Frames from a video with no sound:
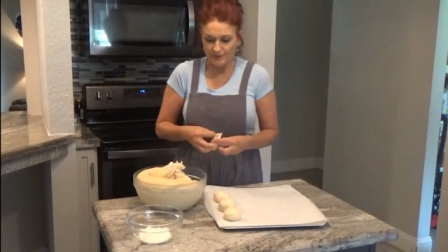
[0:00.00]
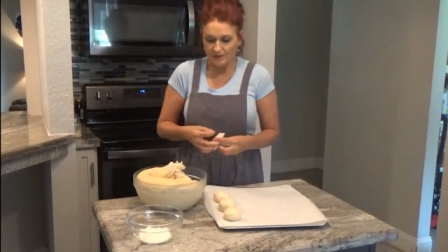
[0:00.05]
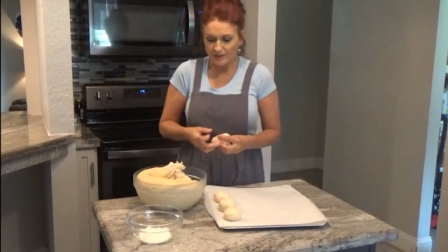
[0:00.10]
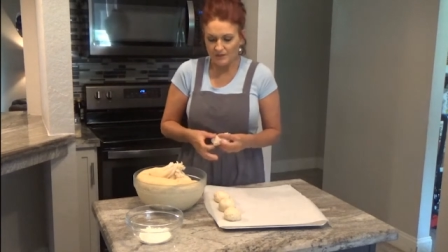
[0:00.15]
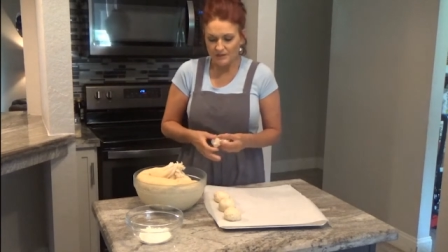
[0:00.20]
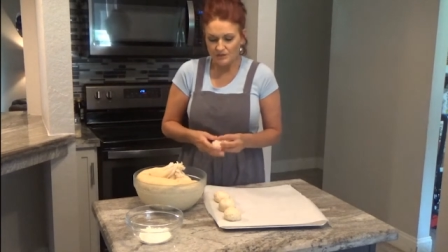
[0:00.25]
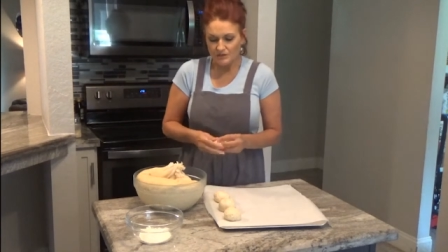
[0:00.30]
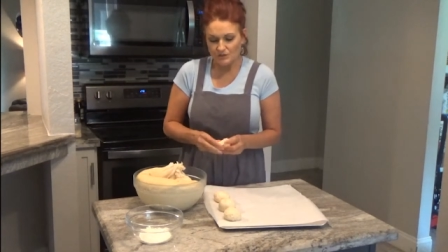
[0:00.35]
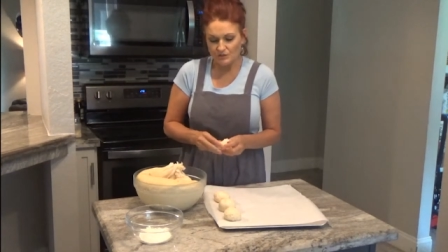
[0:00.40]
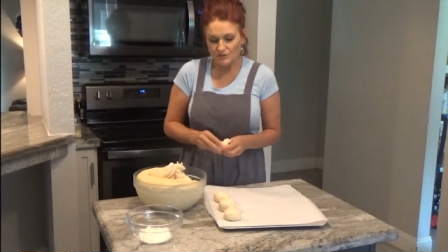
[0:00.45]

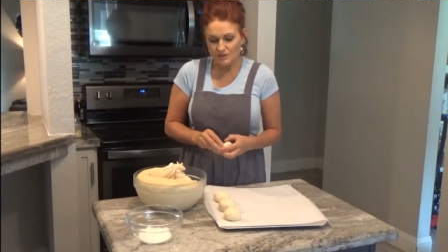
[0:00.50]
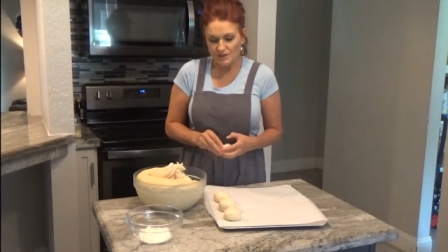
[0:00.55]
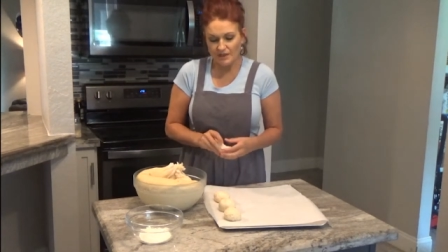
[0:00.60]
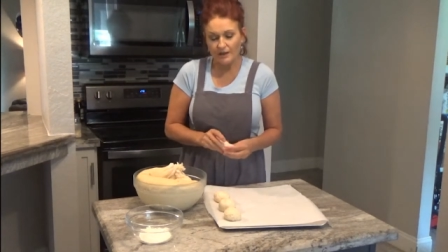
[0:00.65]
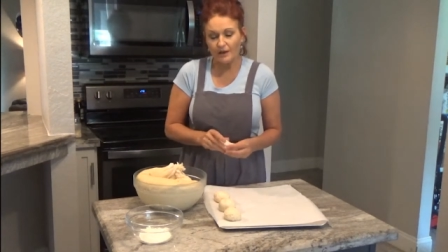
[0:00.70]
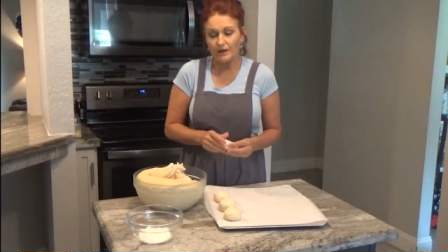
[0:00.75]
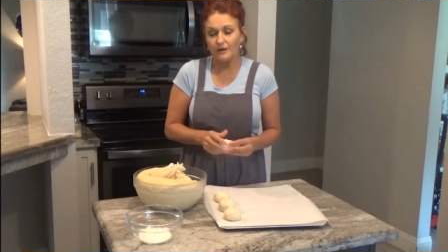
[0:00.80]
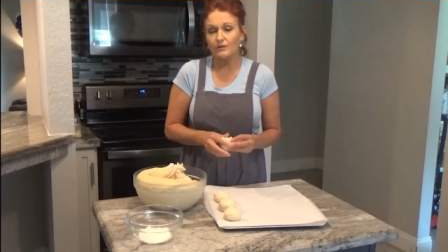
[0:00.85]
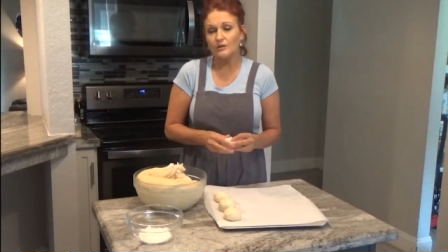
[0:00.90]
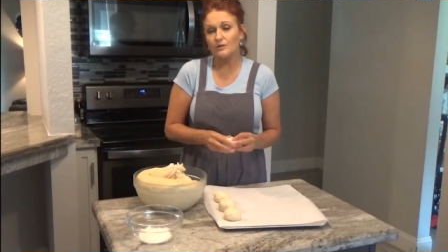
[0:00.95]
So say I
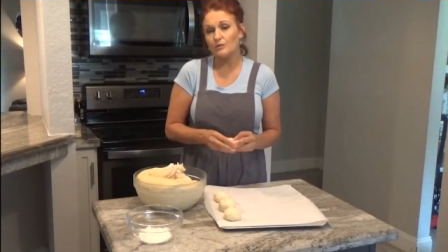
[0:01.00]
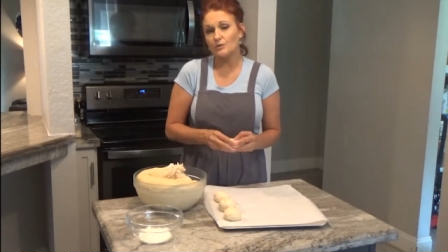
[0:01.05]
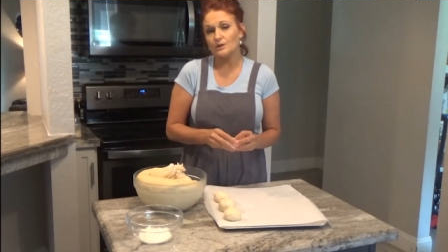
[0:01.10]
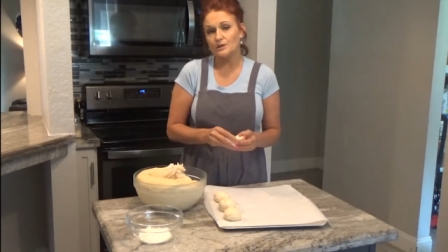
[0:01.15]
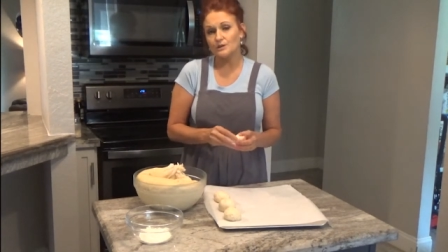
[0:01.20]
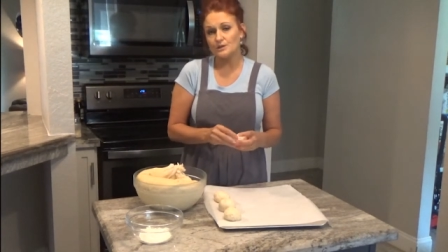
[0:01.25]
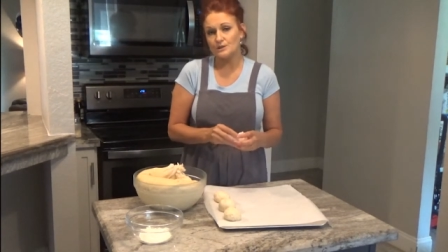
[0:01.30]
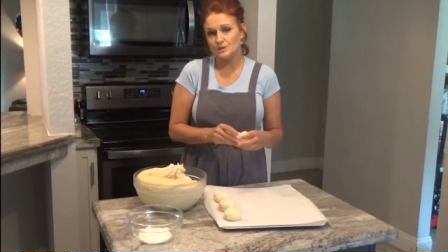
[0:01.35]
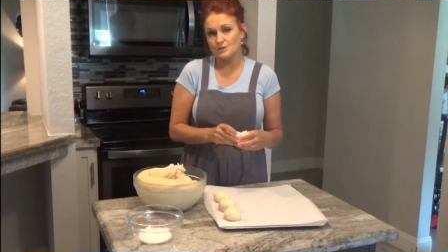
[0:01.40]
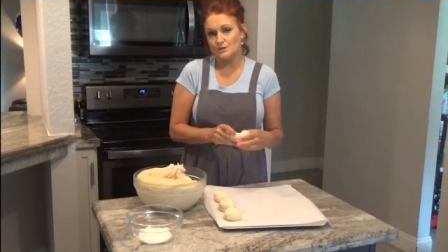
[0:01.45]
only wanted
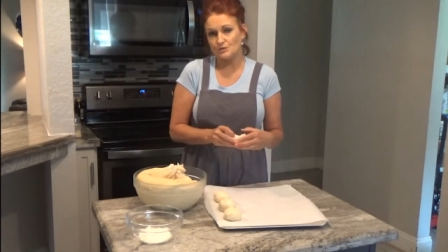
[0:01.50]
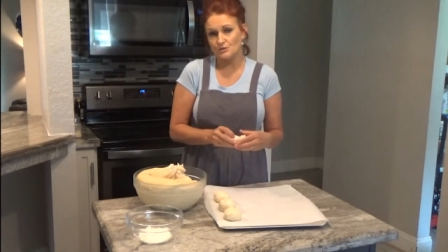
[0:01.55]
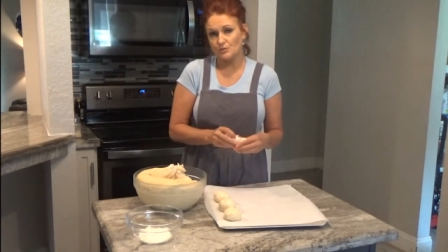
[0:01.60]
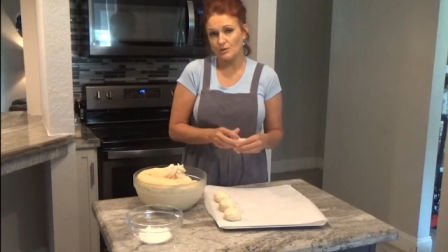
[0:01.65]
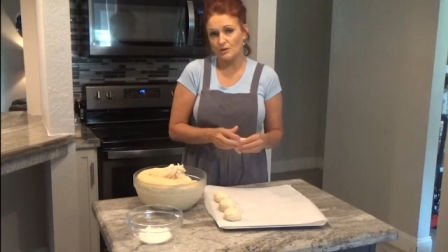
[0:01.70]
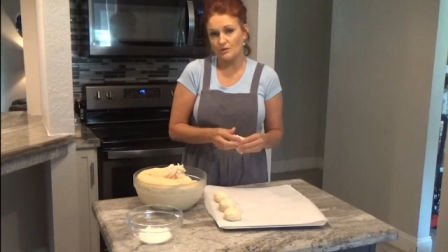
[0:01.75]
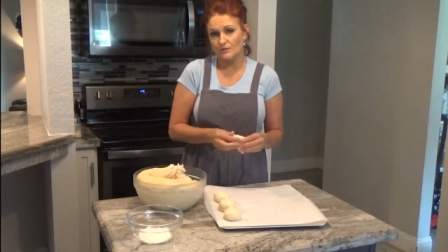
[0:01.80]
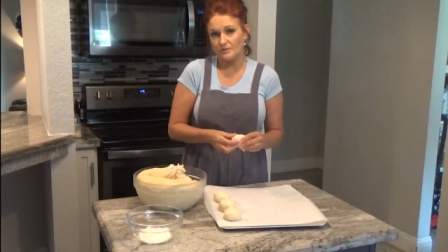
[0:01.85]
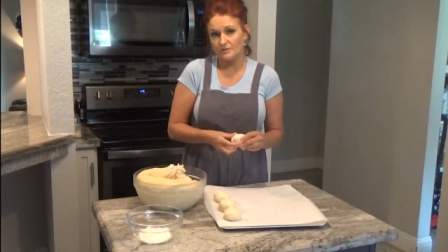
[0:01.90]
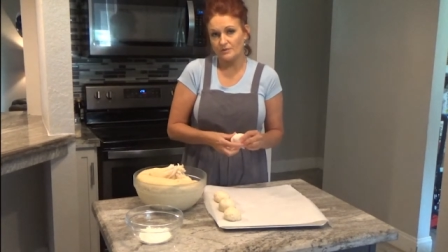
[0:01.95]
to do
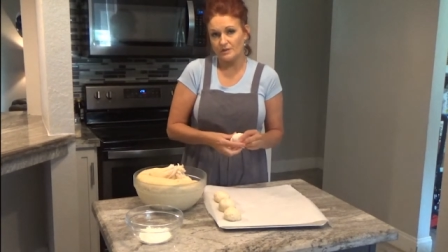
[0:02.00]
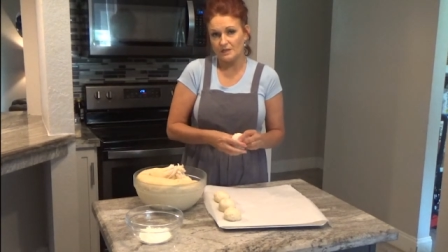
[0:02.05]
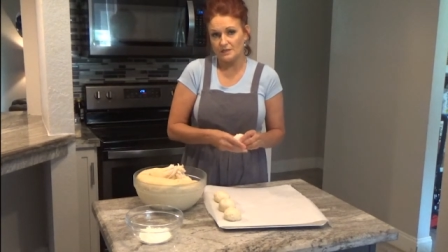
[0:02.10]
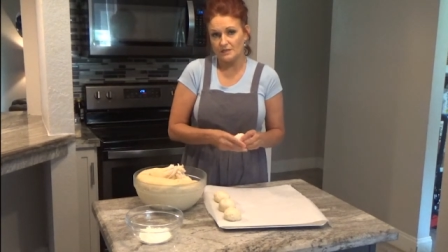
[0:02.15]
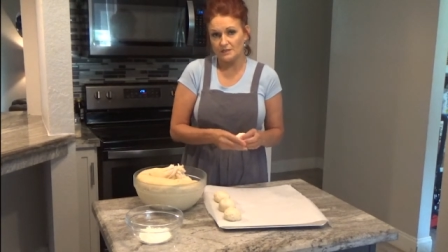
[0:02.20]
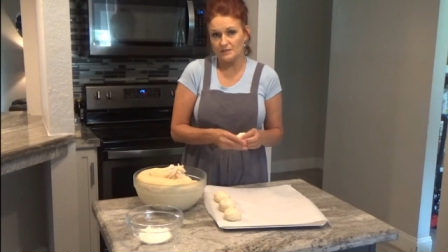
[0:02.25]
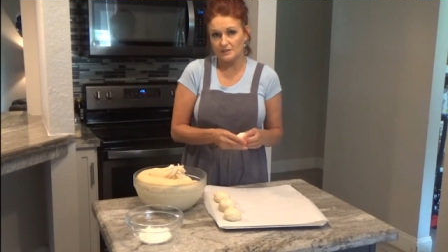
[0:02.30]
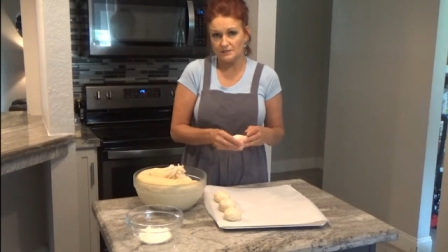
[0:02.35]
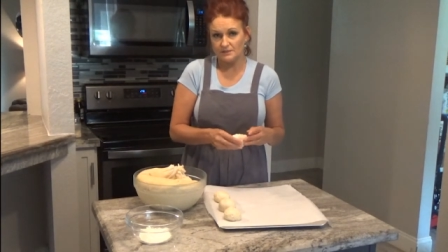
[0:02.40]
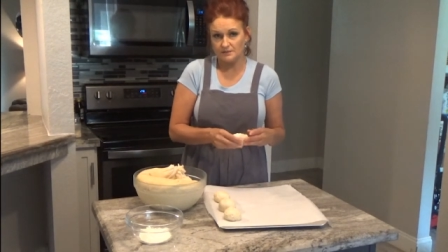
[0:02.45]
12 of
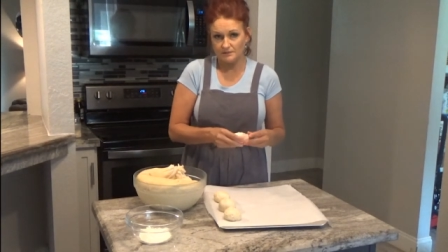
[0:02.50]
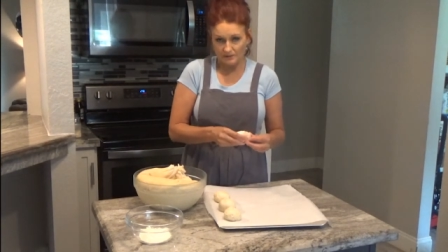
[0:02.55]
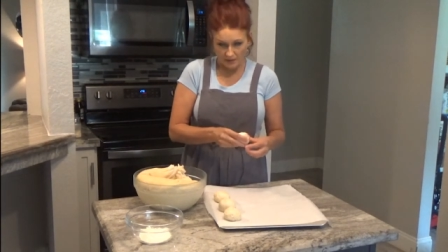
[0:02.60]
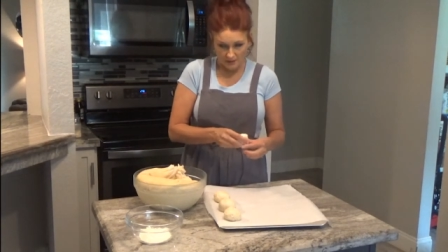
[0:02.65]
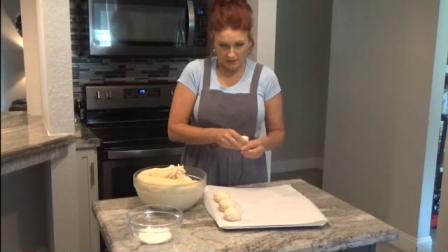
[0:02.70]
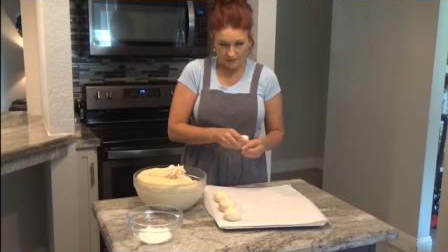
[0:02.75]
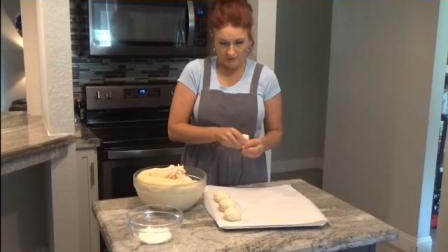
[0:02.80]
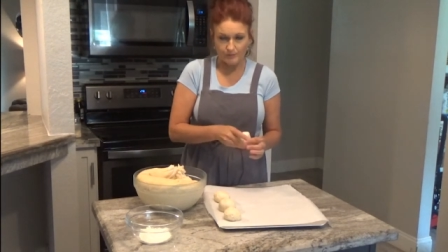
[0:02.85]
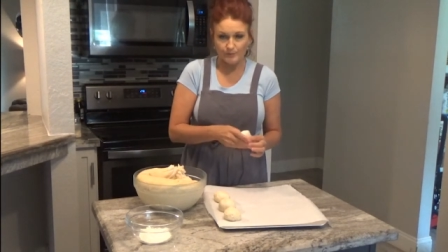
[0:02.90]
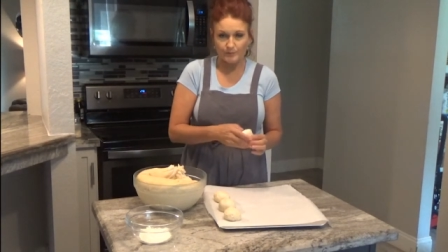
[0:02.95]
these.
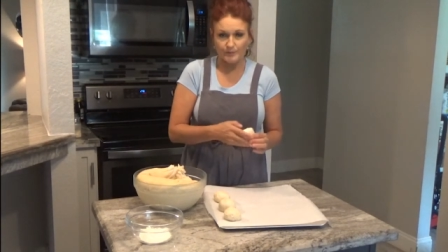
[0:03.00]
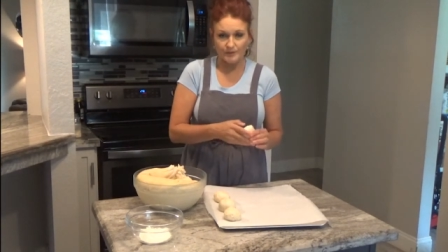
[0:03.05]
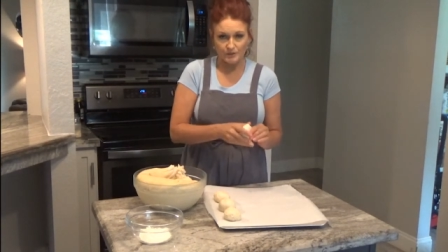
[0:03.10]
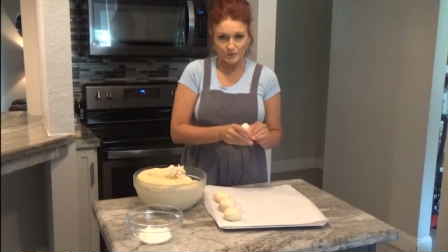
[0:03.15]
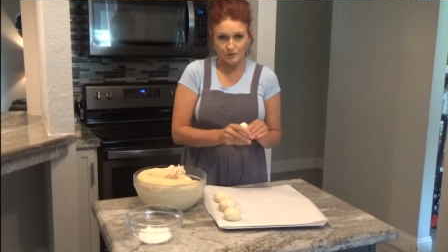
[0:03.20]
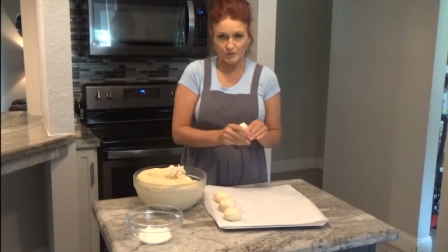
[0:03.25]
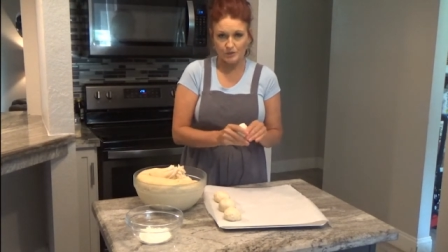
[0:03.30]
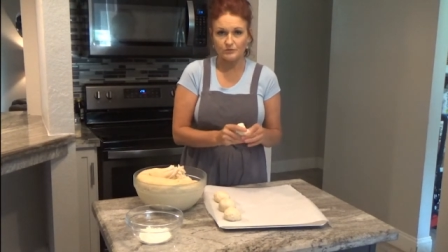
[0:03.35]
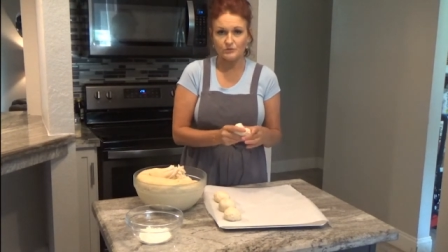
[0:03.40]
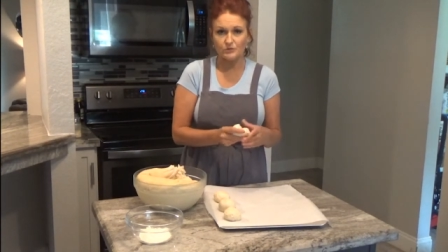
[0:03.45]
I would pinch
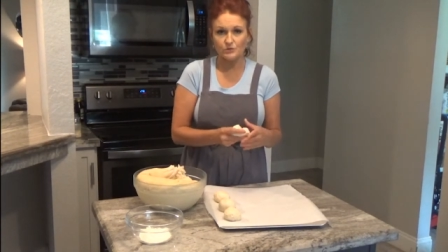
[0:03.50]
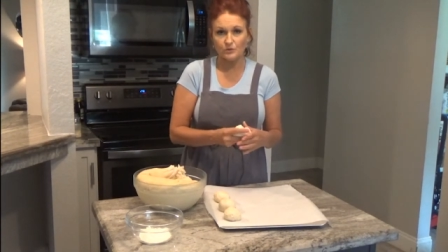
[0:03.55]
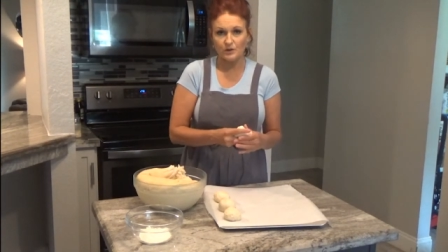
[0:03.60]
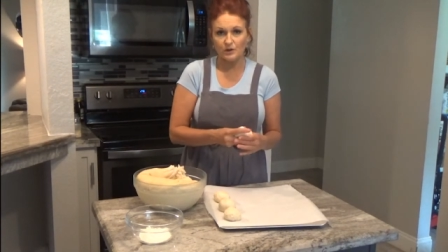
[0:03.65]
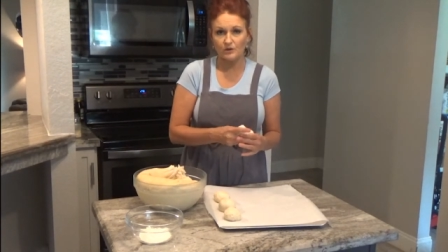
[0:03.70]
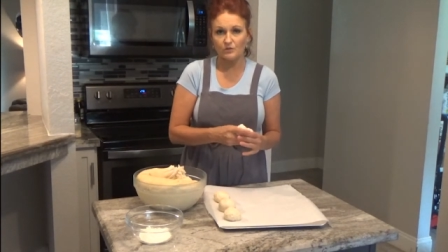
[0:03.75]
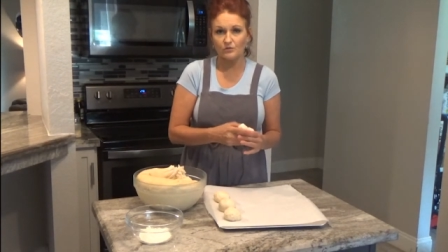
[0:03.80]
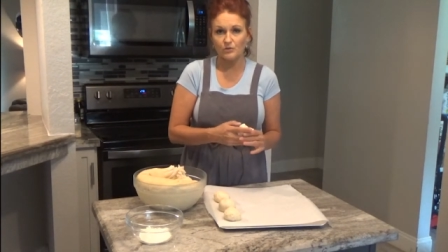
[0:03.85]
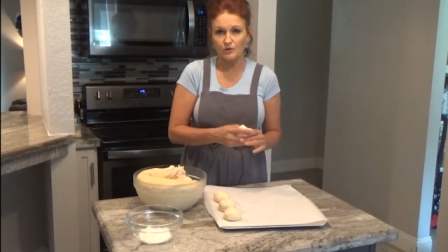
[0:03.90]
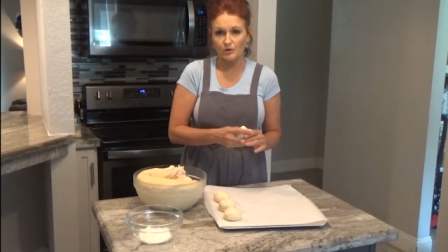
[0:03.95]
off
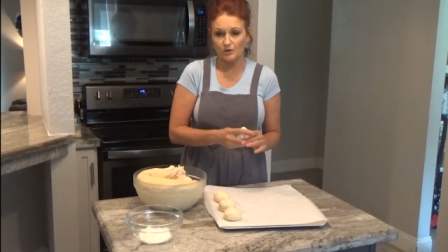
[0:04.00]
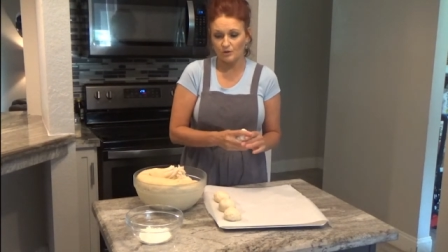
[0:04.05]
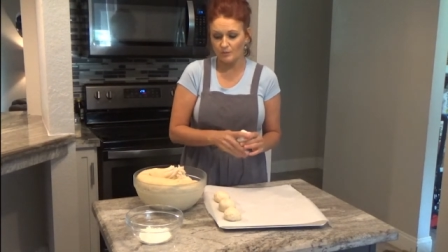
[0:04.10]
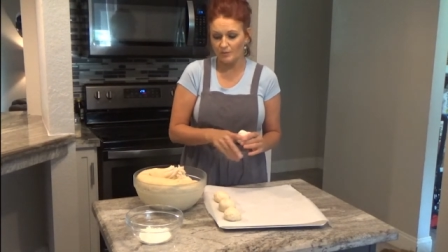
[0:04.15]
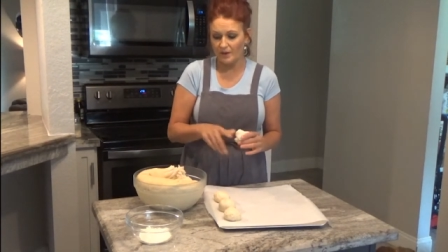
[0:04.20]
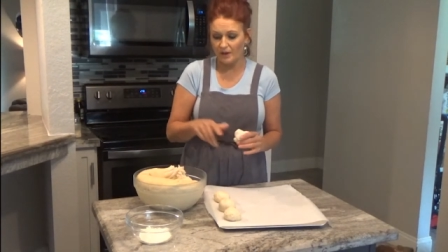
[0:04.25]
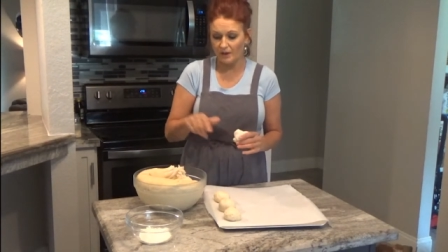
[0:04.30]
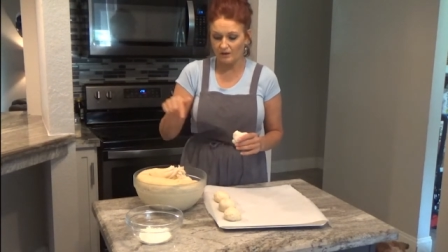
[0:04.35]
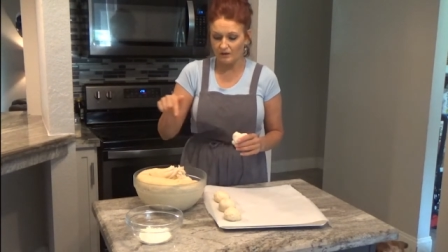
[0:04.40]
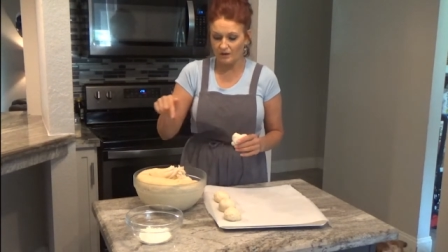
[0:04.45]
12, roll them out.